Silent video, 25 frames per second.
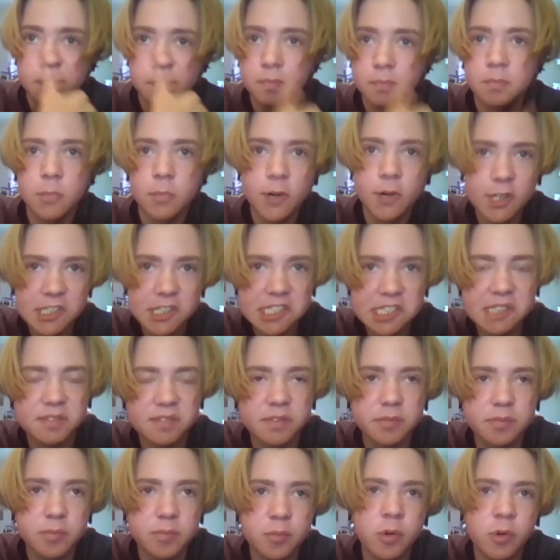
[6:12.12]
Most of
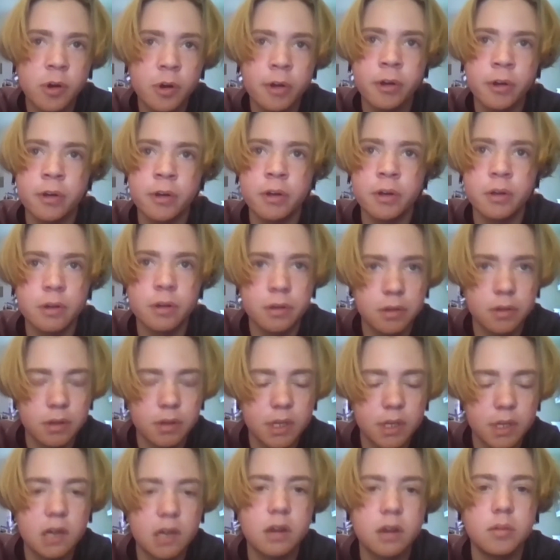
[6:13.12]
them were
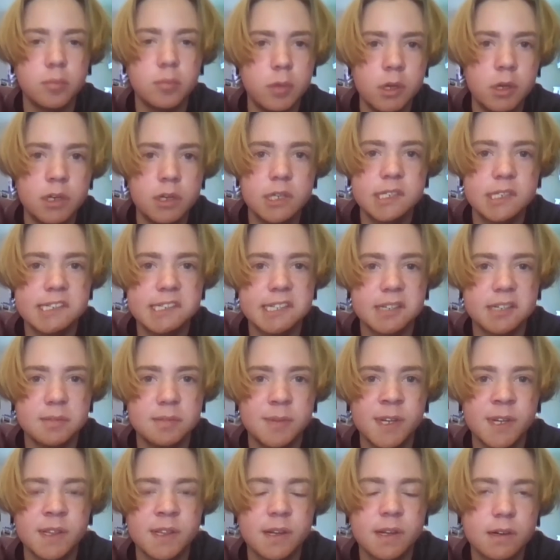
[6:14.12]
getting mucus out of my
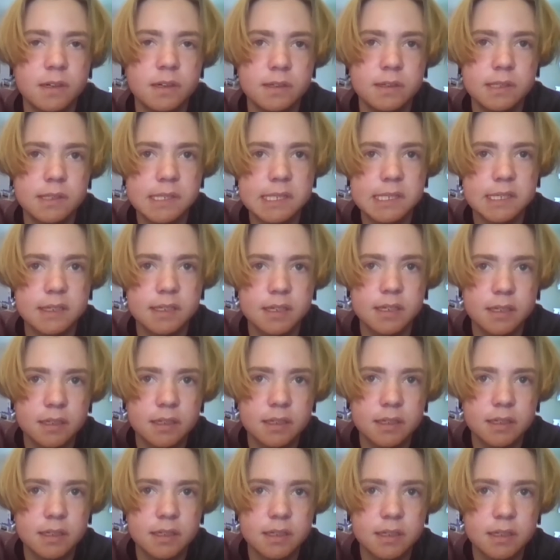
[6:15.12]
lungs
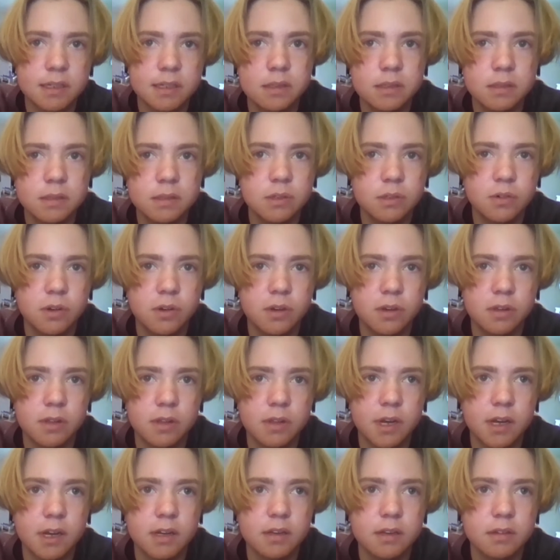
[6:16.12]
and doing
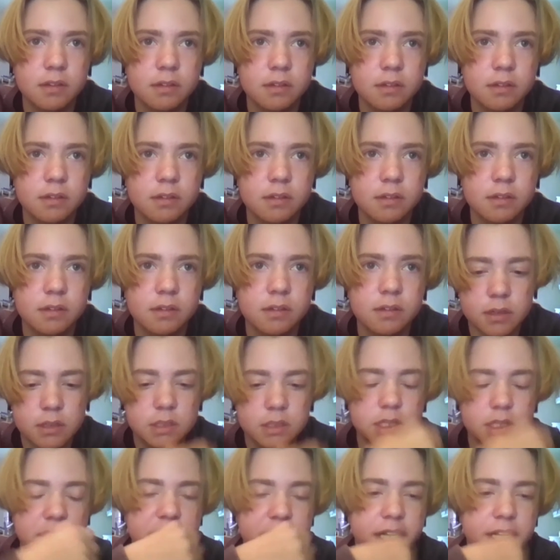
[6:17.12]

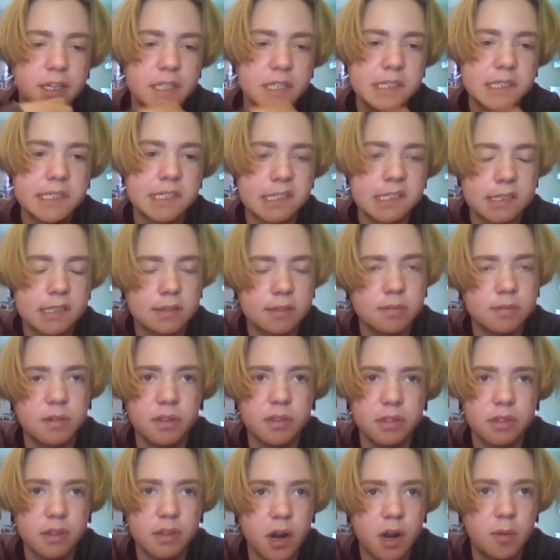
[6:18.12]
checks with
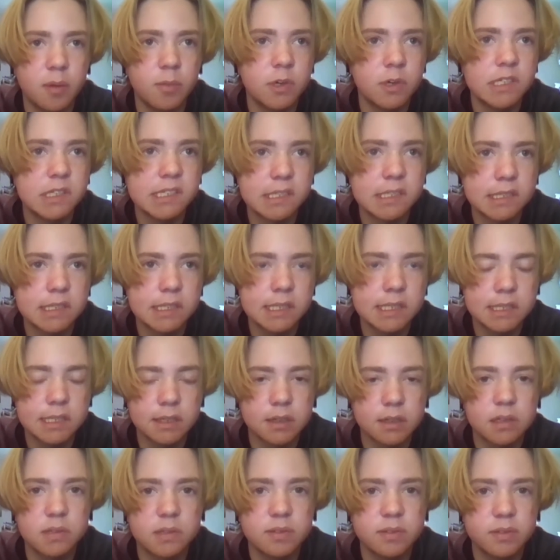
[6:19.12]
cameras and
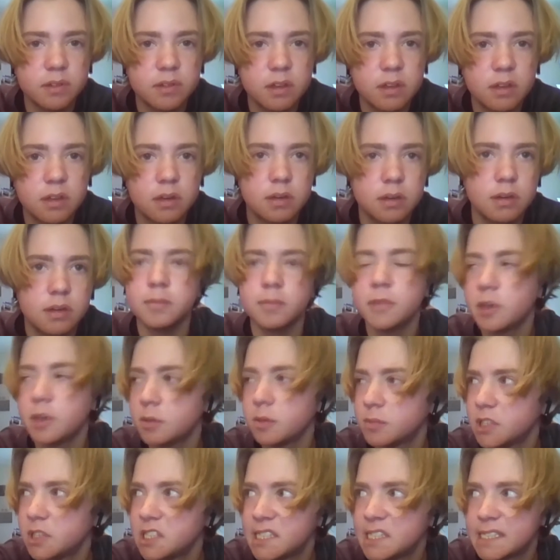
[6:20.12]
stuff. And I'm
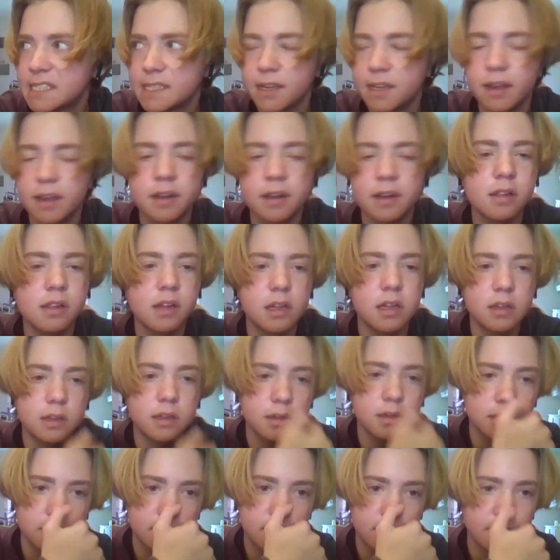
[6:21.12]
just scared of like
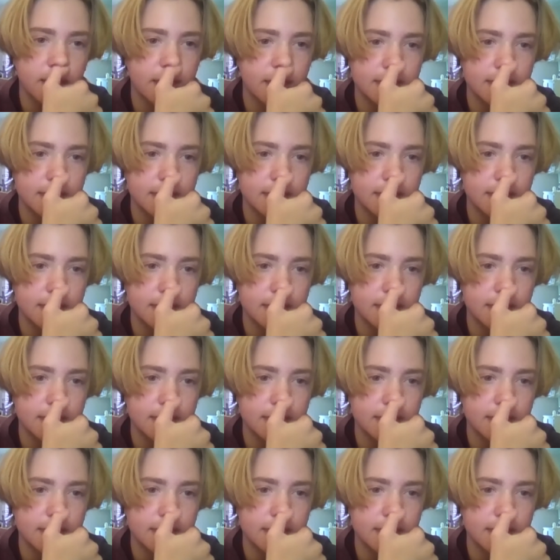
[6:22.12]
the